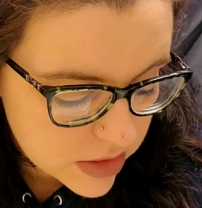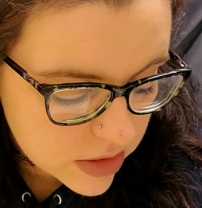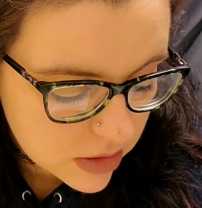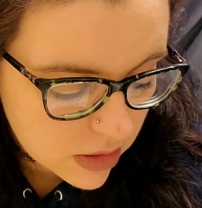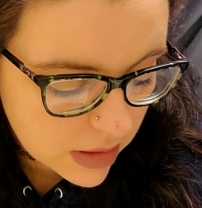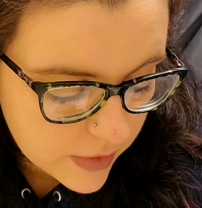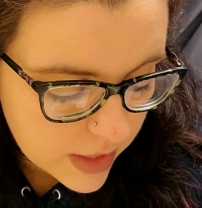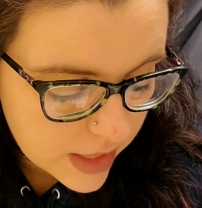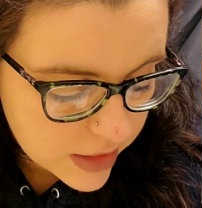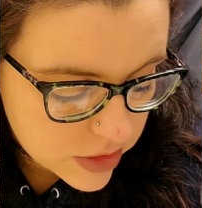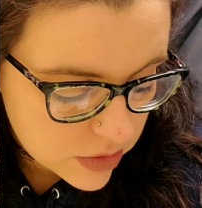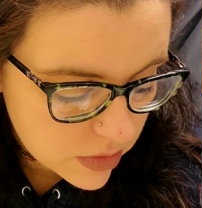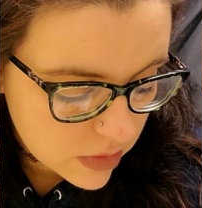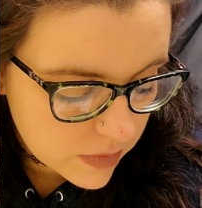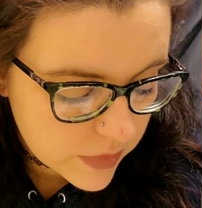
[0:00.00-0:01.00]
screaming. Next
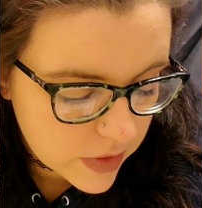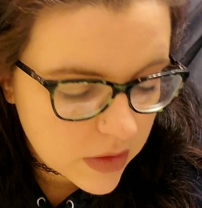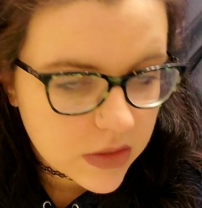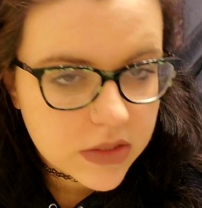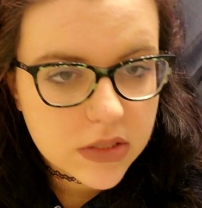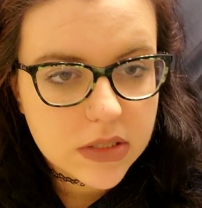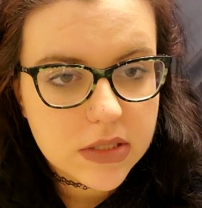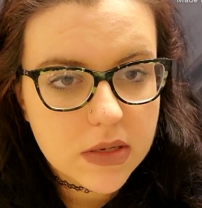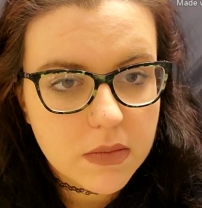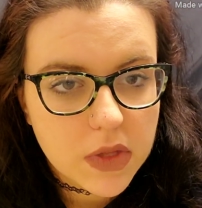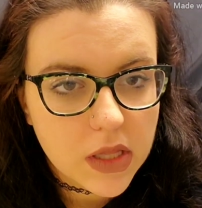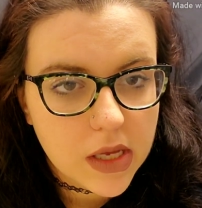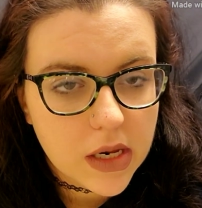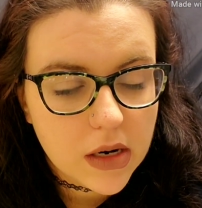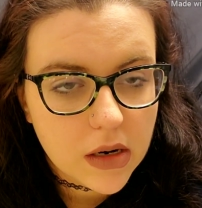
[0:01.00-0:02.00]
room, there is the
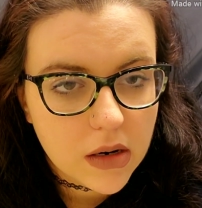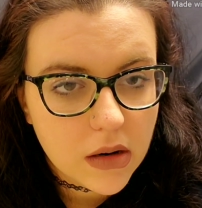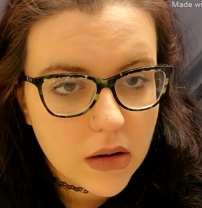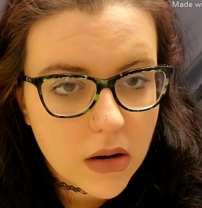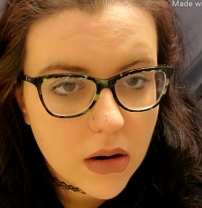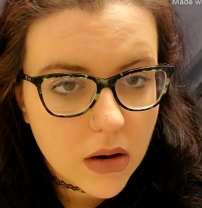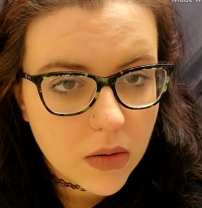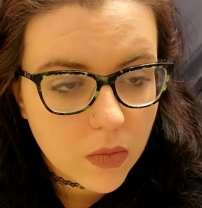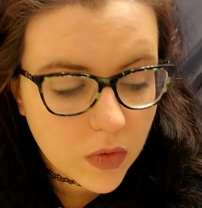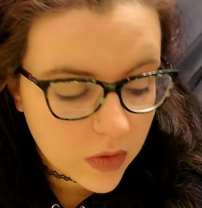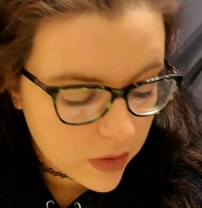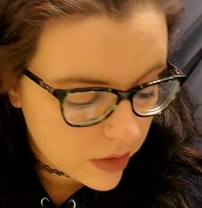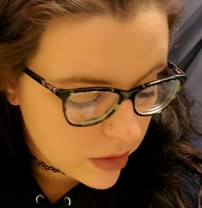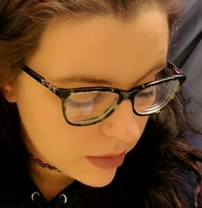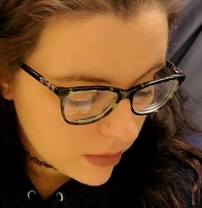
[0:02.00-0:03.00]
simulated R
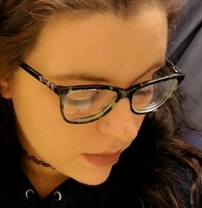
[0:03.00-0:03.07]
word.